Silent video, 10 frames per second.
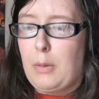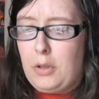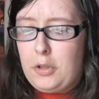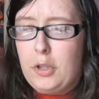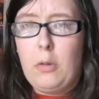I'm
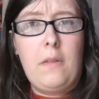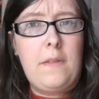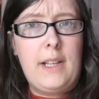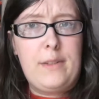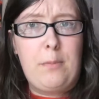not sure what
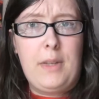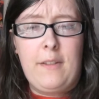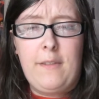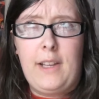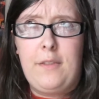flavours
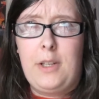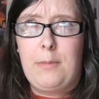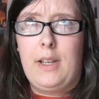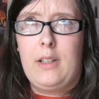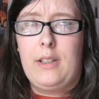
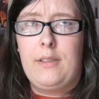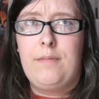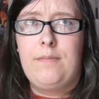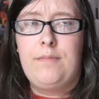I'm getting.